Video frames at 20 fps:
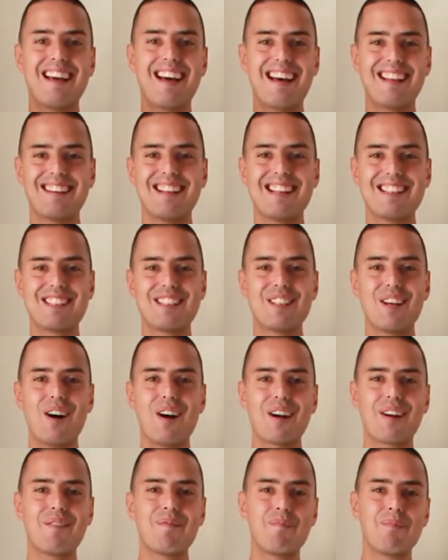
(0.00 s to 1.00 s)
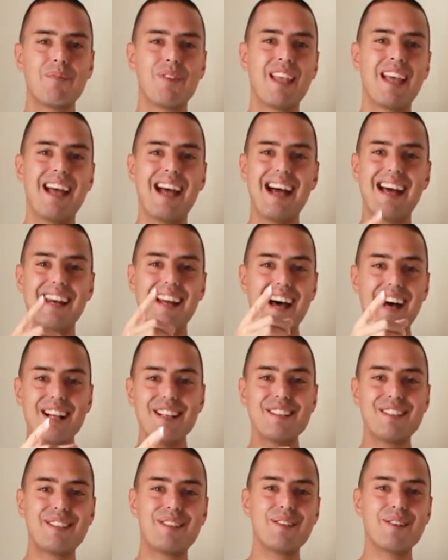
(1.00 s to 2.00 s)
and let's talk. And I'll
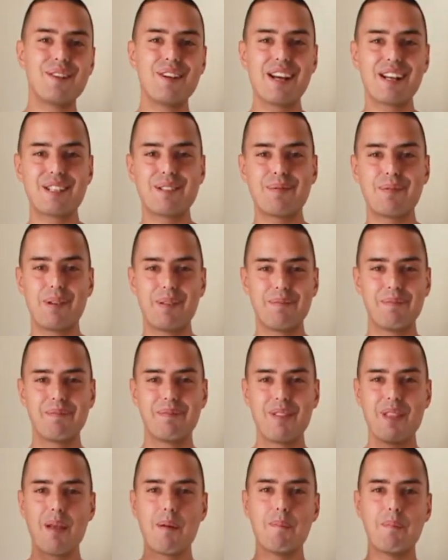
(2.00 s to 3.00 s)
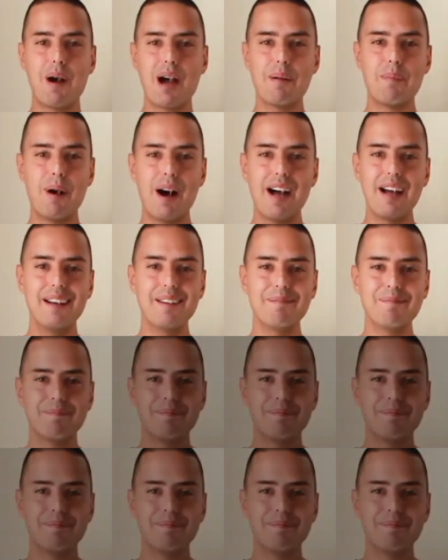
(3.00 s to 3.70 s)
see you next one. Bye bye.